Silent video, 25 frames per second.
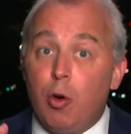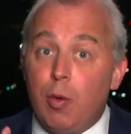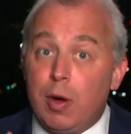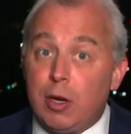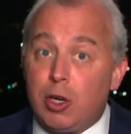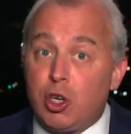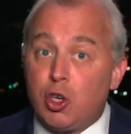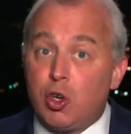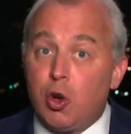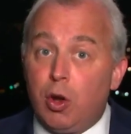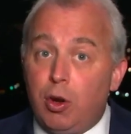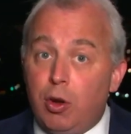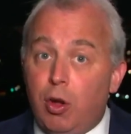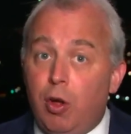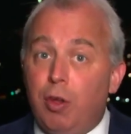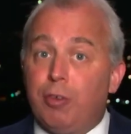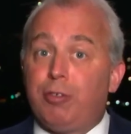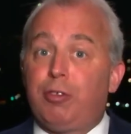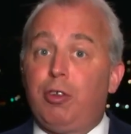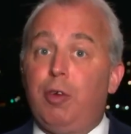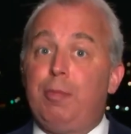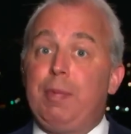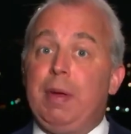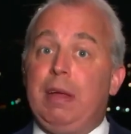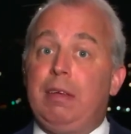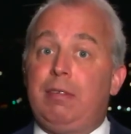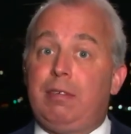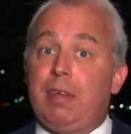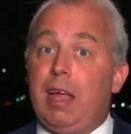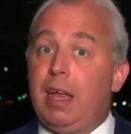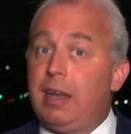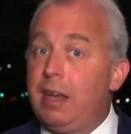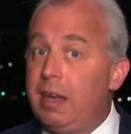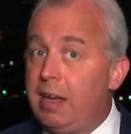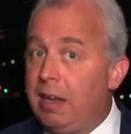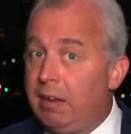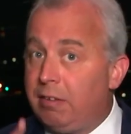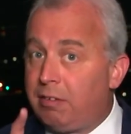Though it should also be
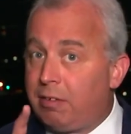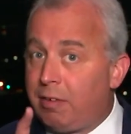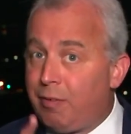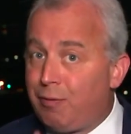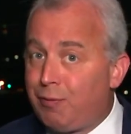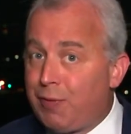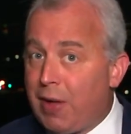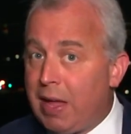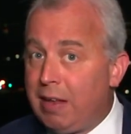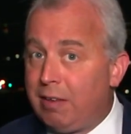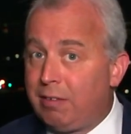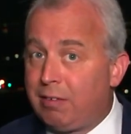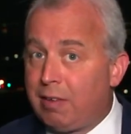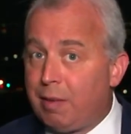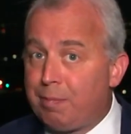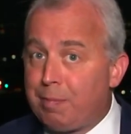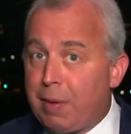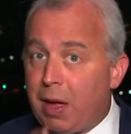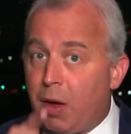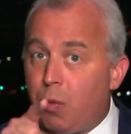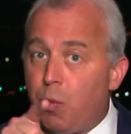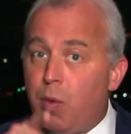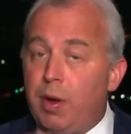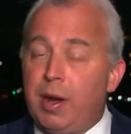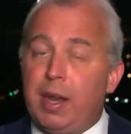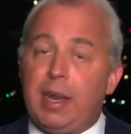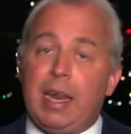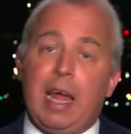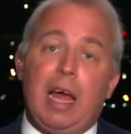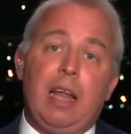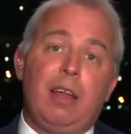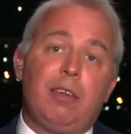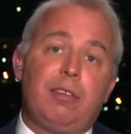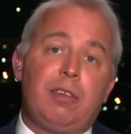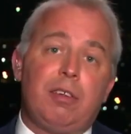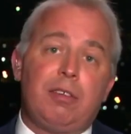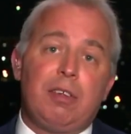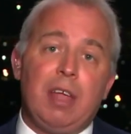said in his defense that by one
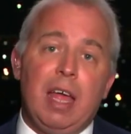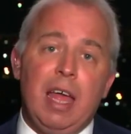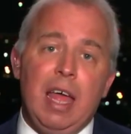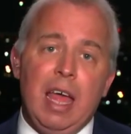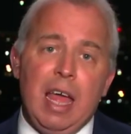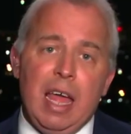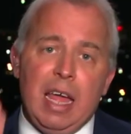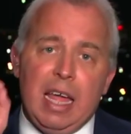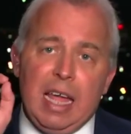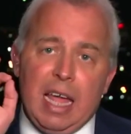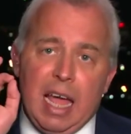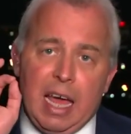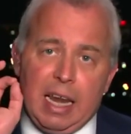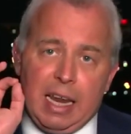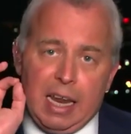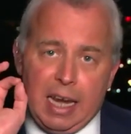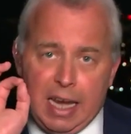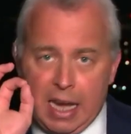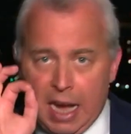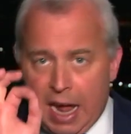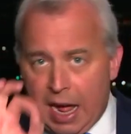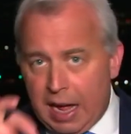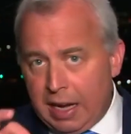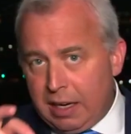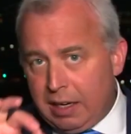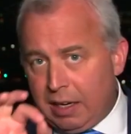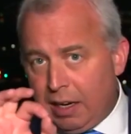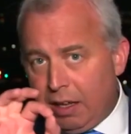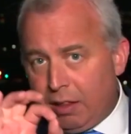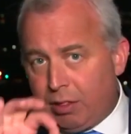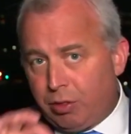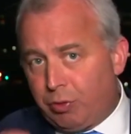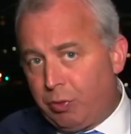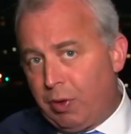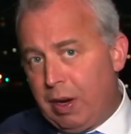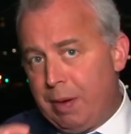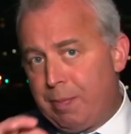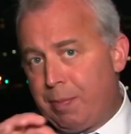analysis, he had a
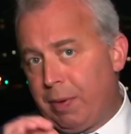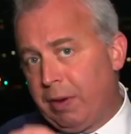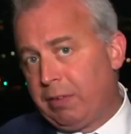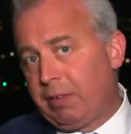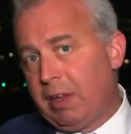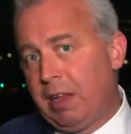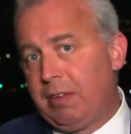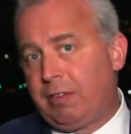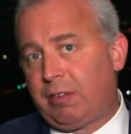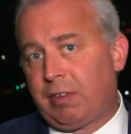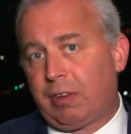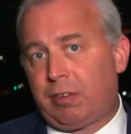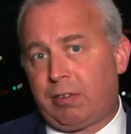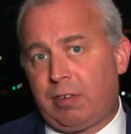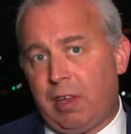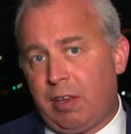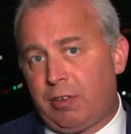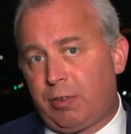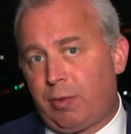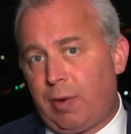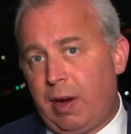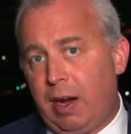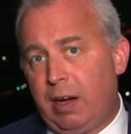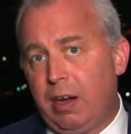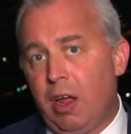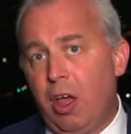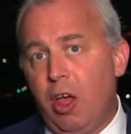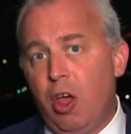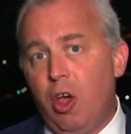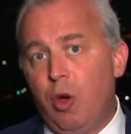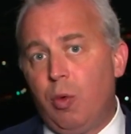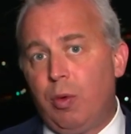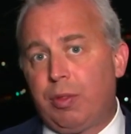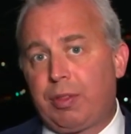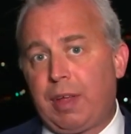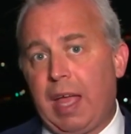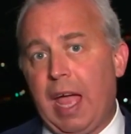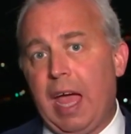93% success rate
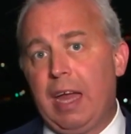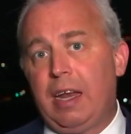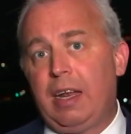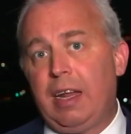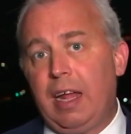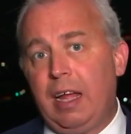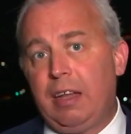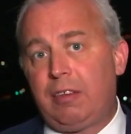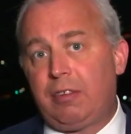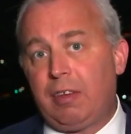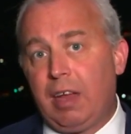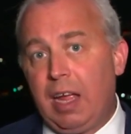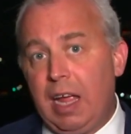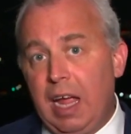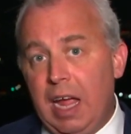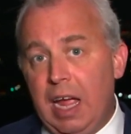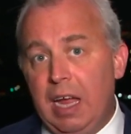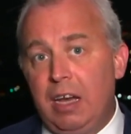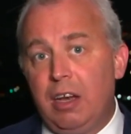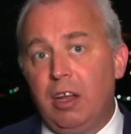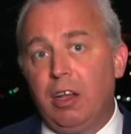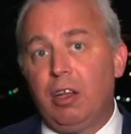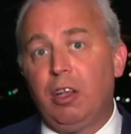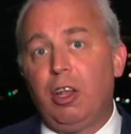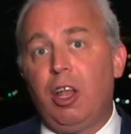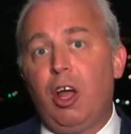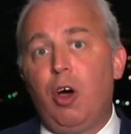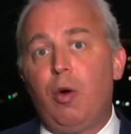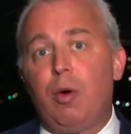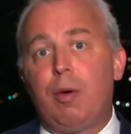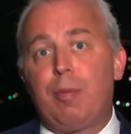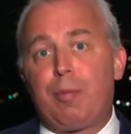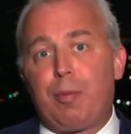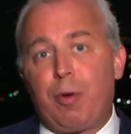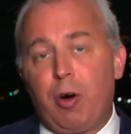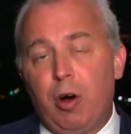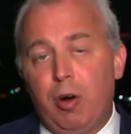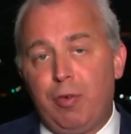with candidates in
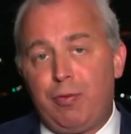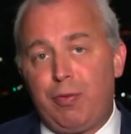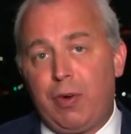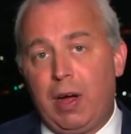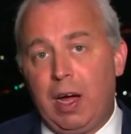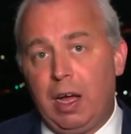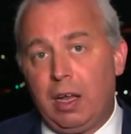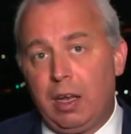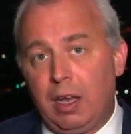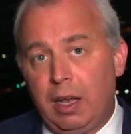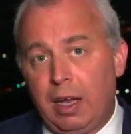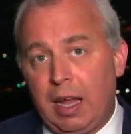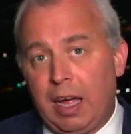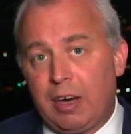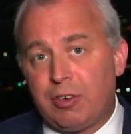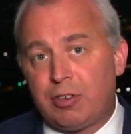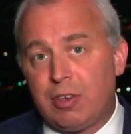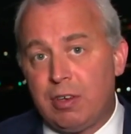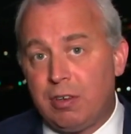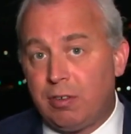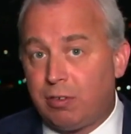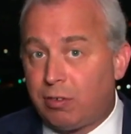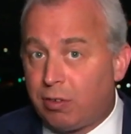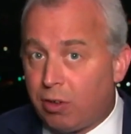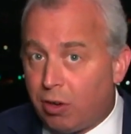lower profile elections.